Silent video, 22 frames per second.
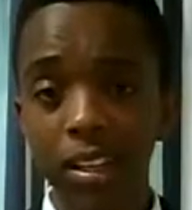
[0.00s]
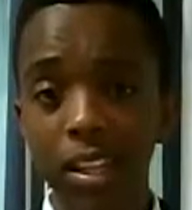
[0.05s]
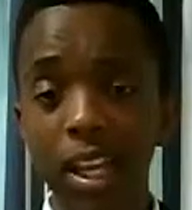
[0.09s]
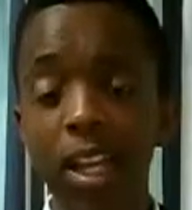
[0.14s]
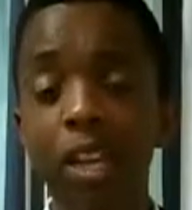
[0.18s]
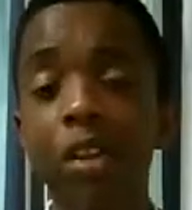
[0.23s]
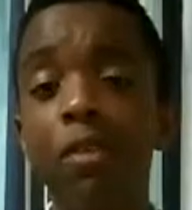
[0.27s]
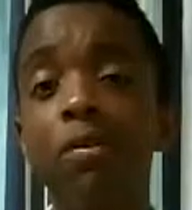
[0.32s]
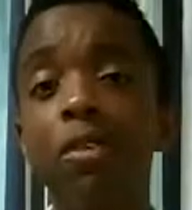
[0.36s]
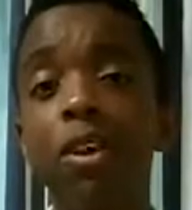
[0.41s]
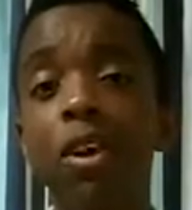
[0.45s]

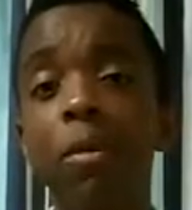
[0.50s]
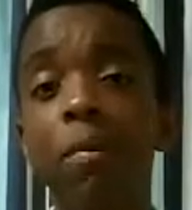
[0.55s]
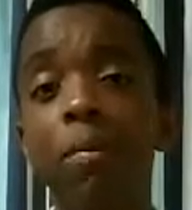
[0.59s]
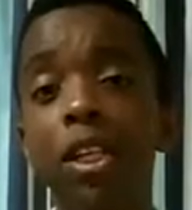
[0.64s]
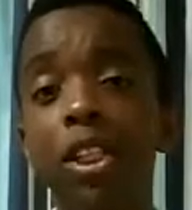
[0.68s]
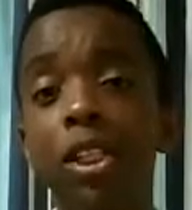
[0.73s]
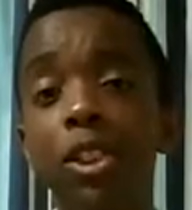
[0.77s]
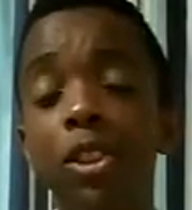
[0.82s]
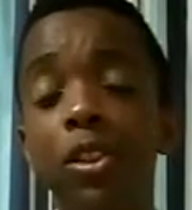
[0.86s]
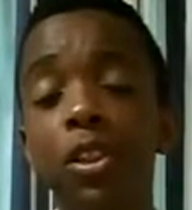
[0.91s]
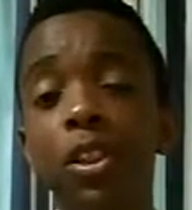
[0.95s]
Thank you very
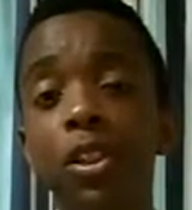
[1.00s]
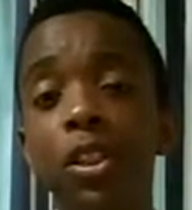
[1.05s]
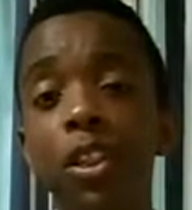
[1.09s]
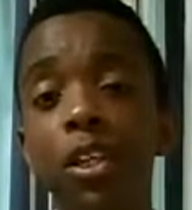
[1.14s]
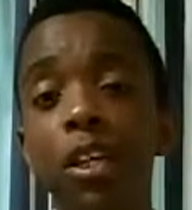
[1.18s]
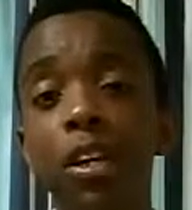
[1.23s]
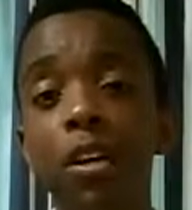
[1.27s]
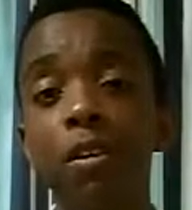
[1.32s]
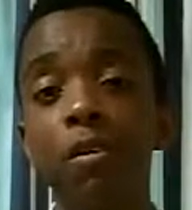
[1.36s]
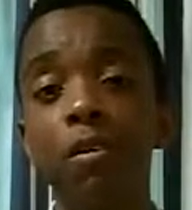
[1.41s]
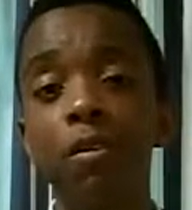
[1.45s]
much
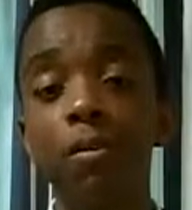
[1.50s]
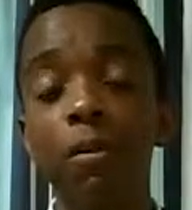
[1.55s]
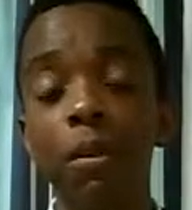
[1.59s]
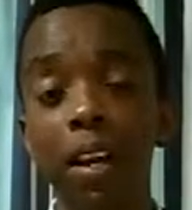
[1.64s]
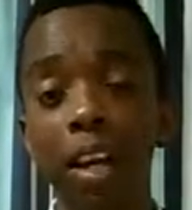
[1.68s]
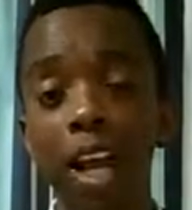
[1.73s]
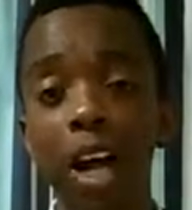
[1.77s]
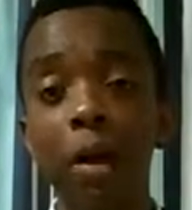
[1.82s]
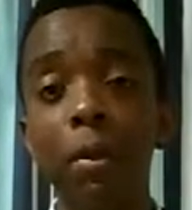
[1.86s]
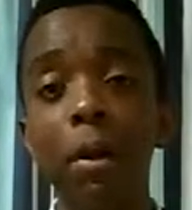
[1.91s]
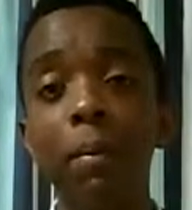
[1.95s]
for
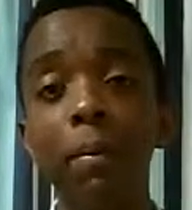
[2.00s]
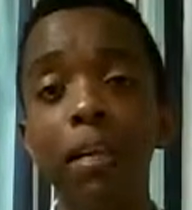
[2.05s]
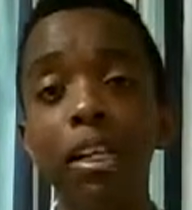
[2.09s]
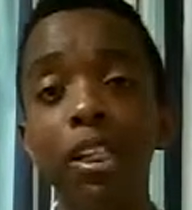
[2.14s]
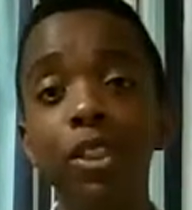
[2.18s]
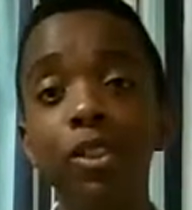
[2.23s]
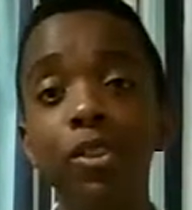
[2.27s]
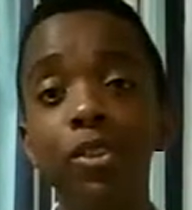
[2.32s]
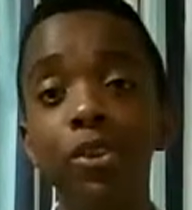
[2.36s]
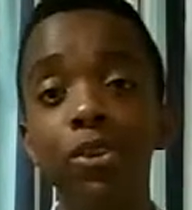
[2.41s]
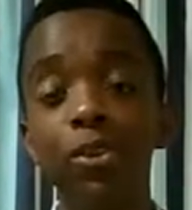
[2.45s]
allowing
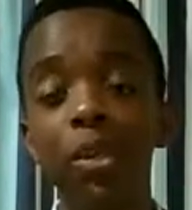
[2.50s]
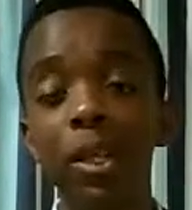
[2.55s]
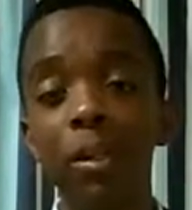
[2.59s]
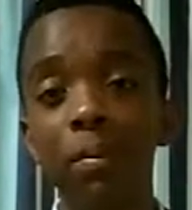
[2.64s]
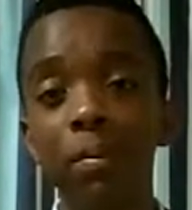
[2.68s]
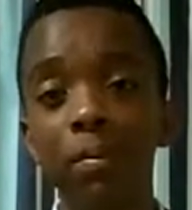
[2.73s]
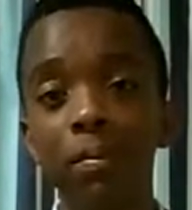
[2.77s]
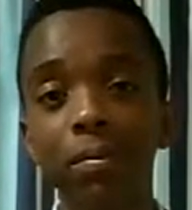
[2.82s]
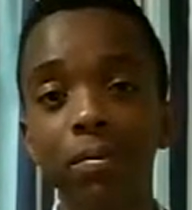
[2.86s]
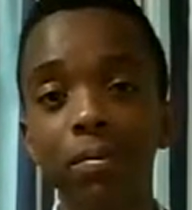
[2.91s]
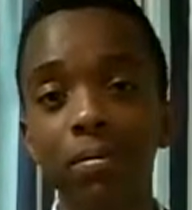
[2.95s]
me to dream.
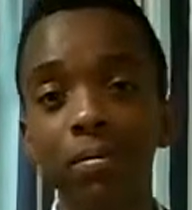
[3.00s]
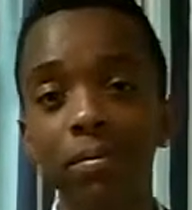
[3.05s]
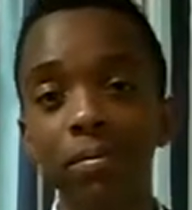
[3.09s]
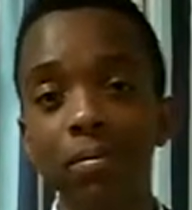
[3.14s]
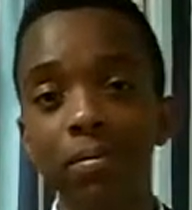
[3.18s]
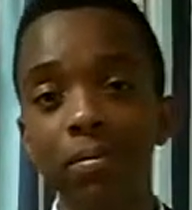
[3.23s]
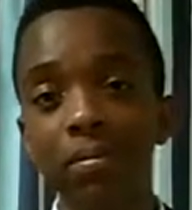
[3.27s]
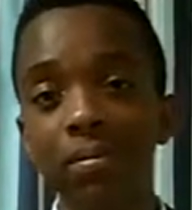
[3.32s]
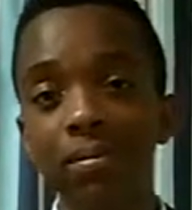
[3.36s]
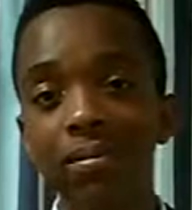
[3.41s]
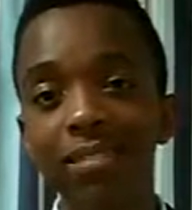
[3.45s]

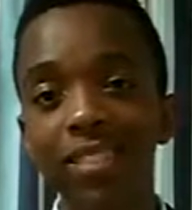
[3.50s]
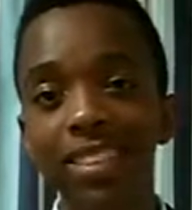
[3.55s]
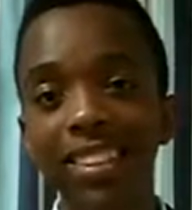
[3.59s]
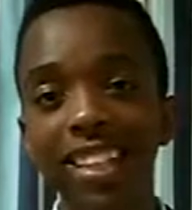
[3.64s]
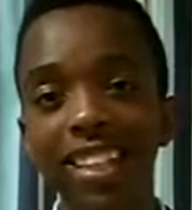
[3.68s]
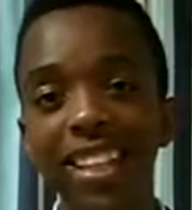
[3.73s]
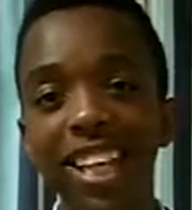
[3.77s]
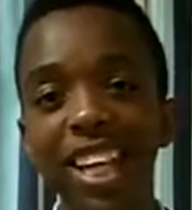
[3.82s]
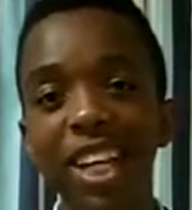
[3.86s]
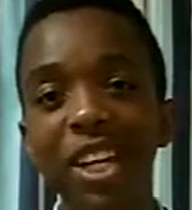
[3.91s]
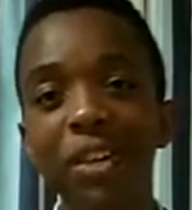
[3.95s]

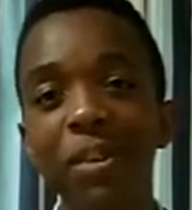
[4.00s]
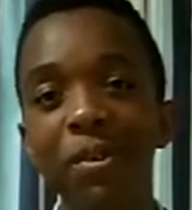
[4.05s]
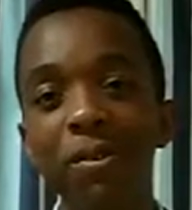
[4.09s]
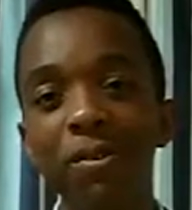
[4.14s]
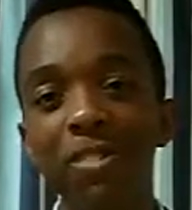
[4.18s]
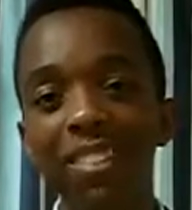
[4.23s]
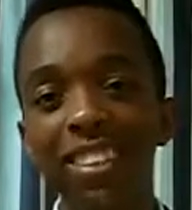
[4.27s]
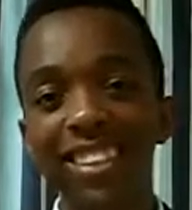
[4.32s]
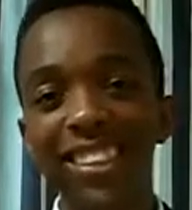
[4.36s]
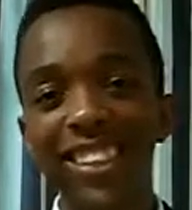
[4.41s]
Thank you.